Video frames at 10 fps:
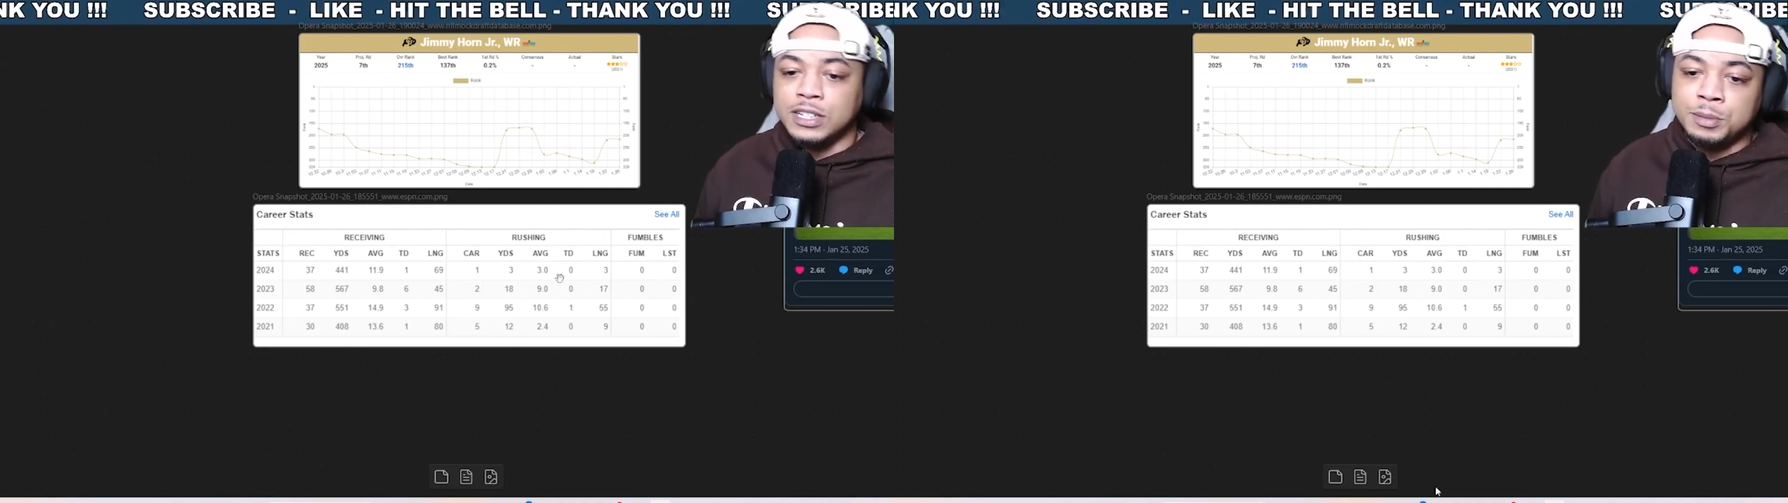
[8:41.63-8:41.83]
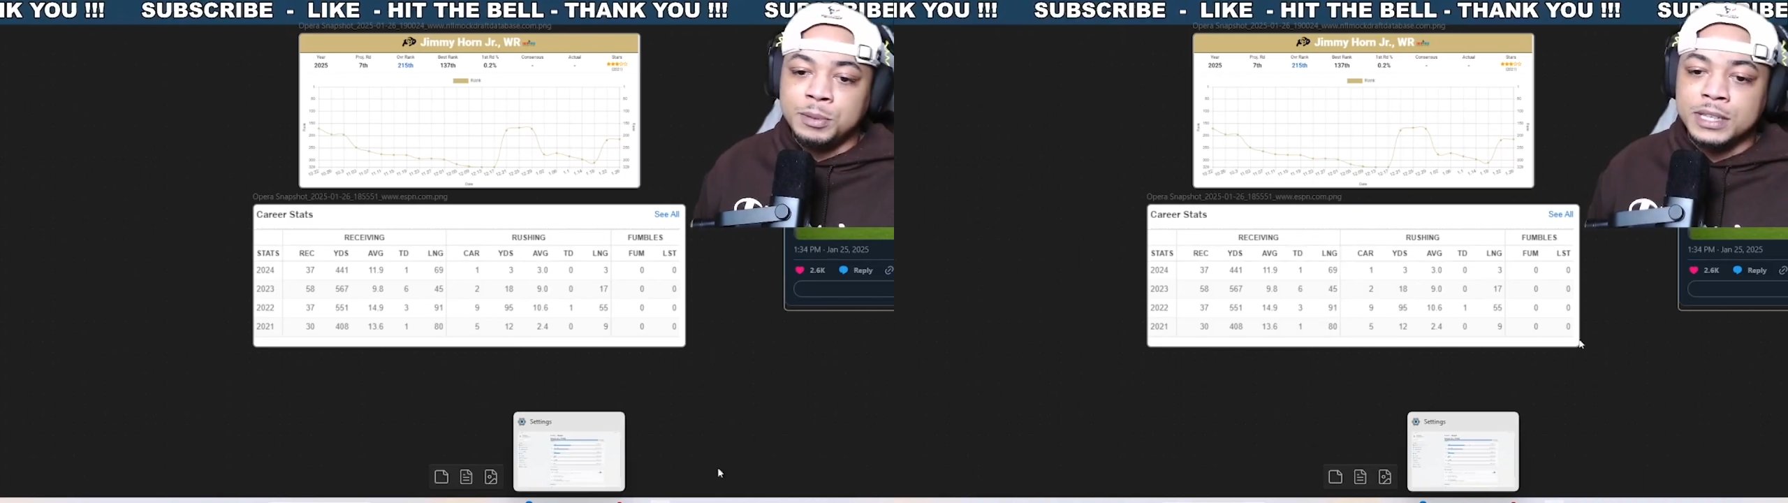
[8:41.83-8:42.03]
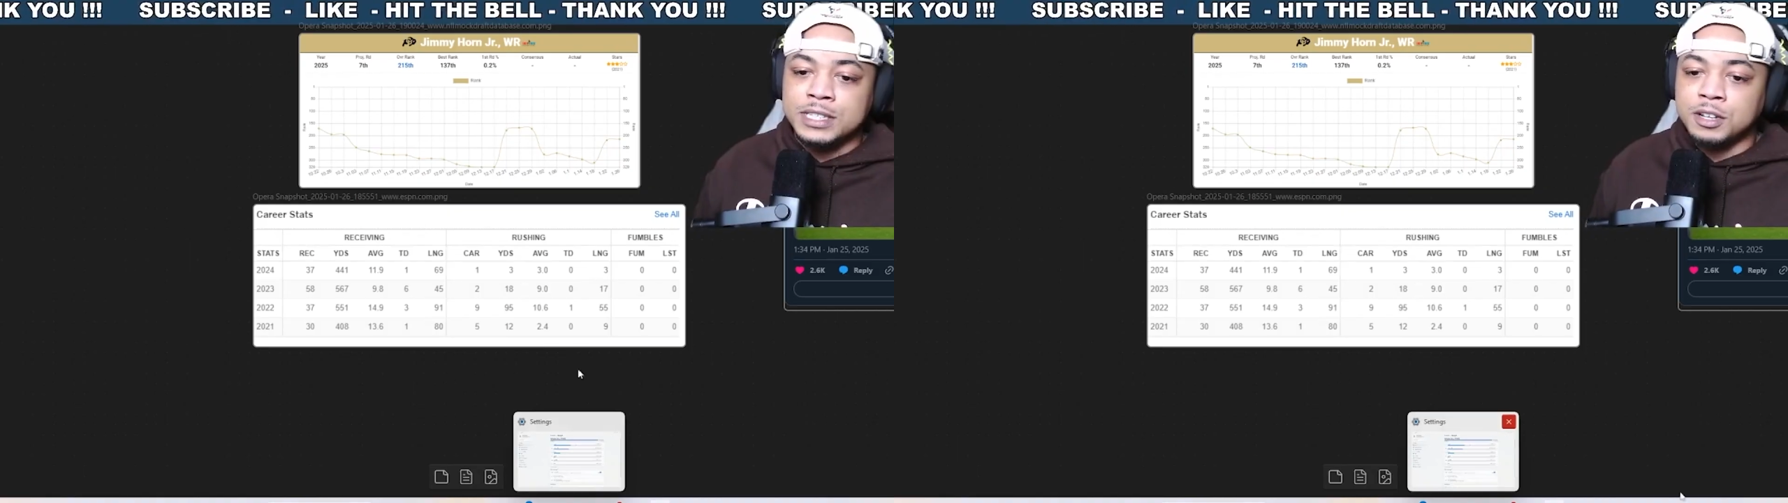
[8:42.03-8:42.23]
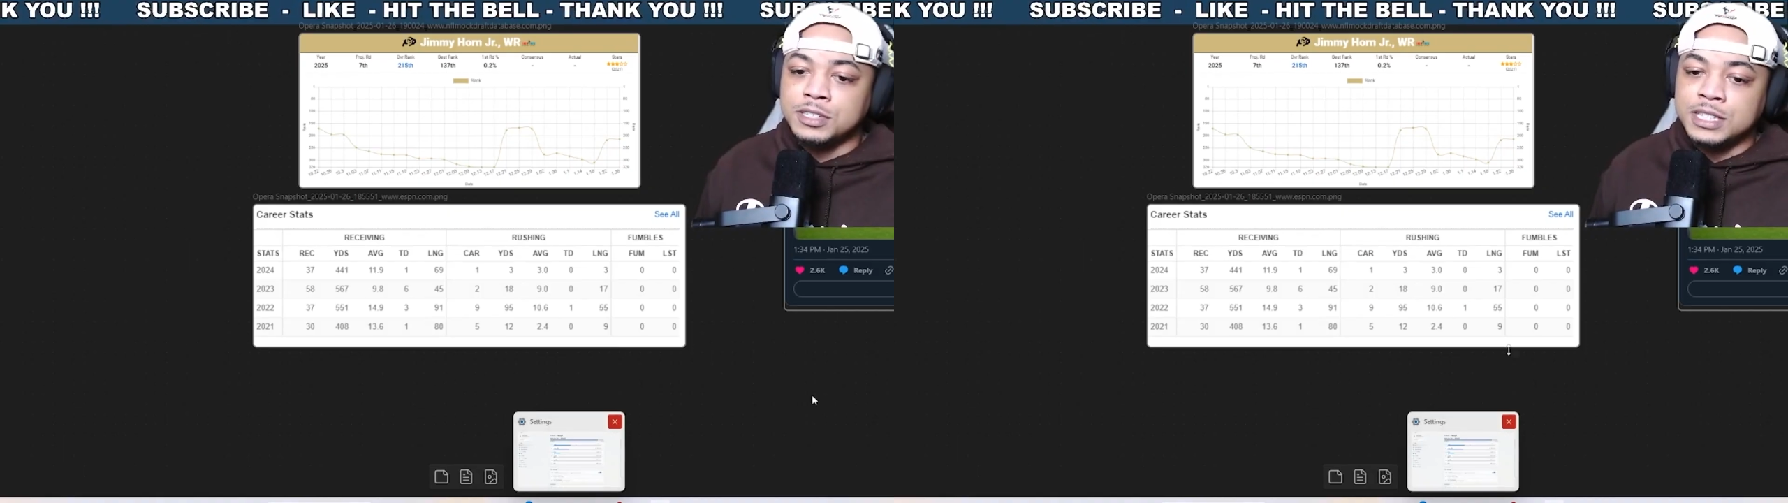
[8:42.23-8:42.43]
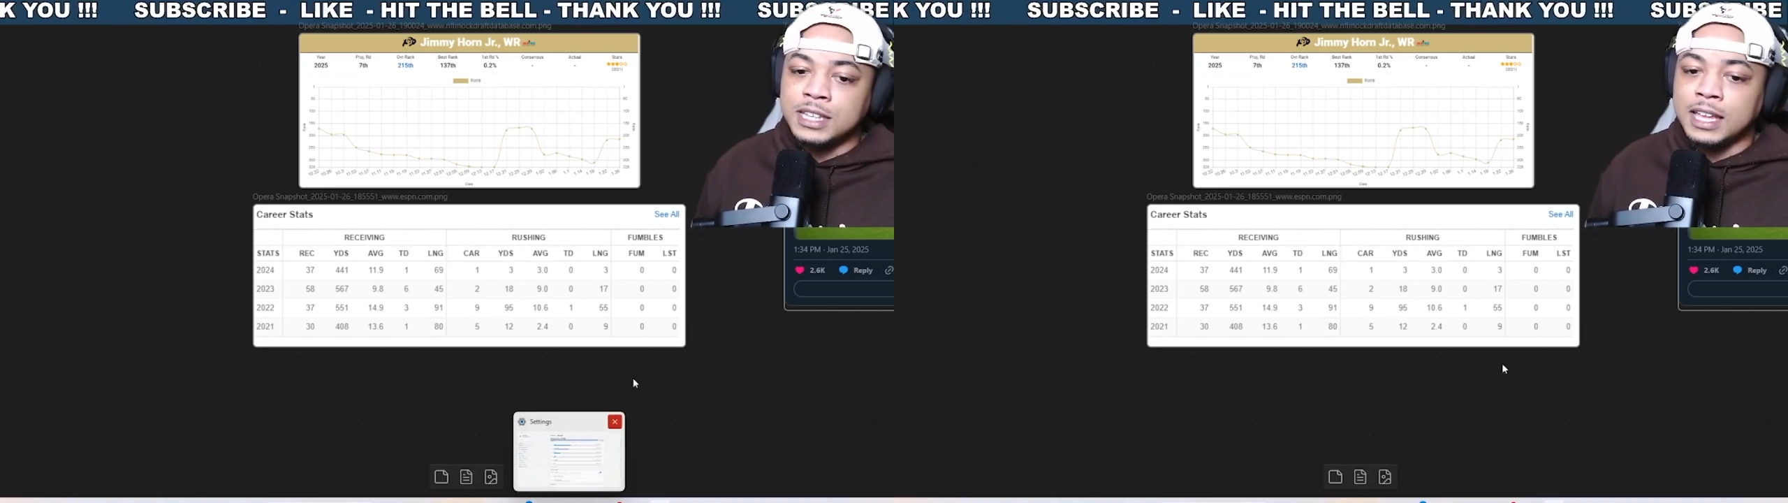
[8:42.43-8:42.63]
people can start
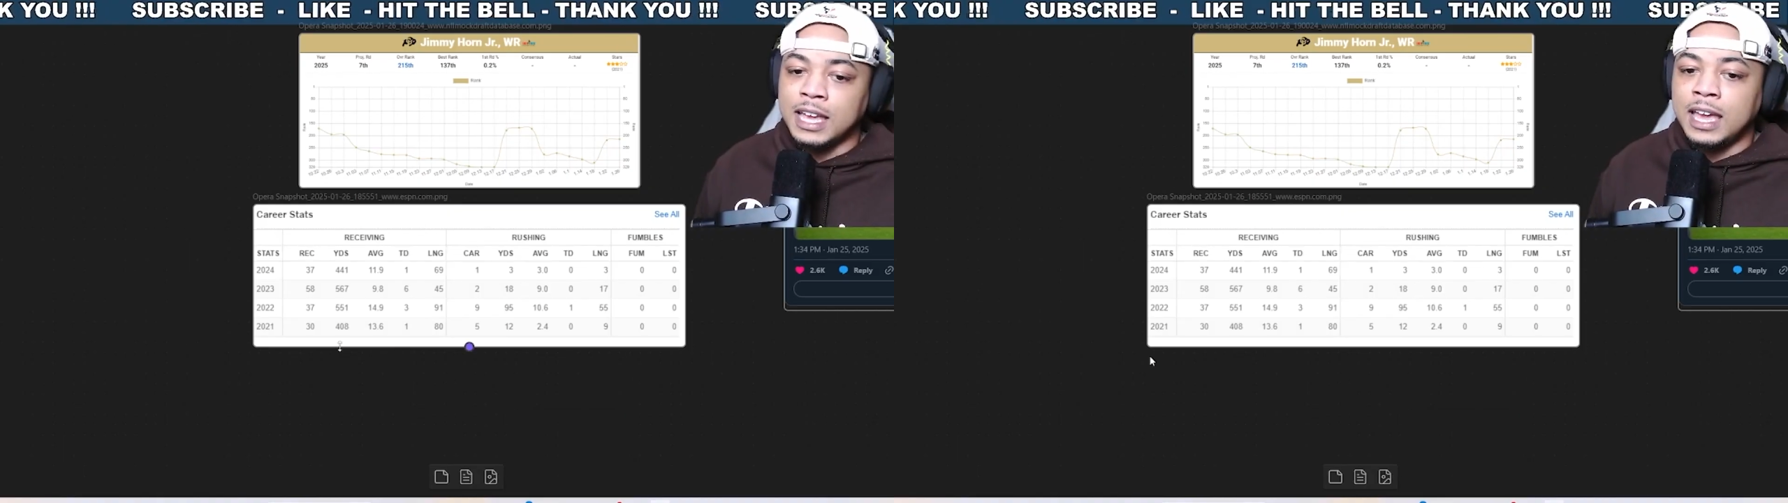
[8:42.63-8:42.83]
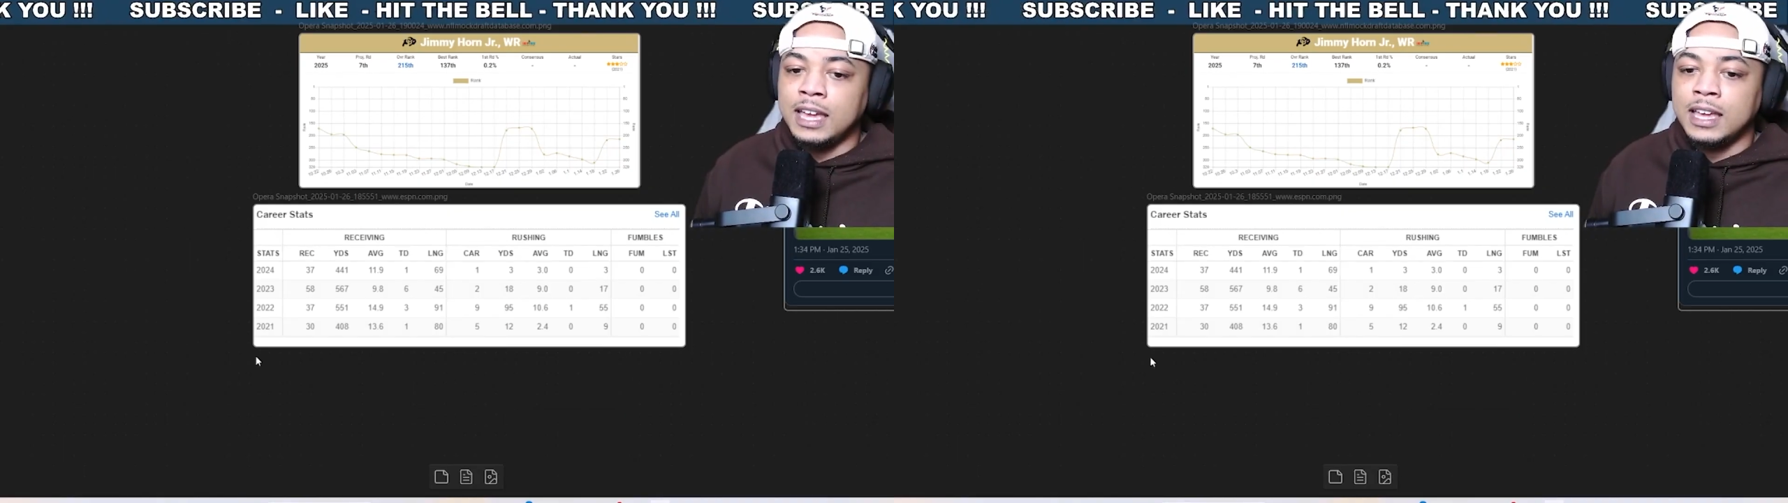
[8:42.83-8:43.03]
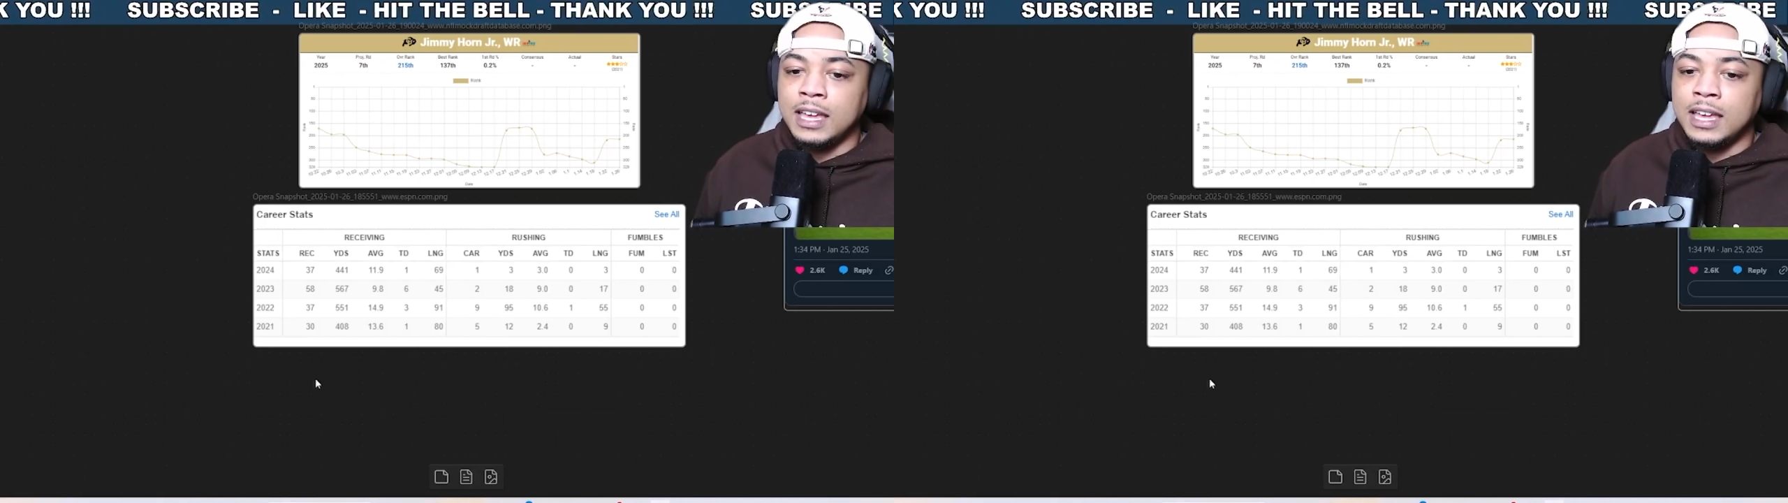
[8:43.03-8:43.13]
seeing like, hey,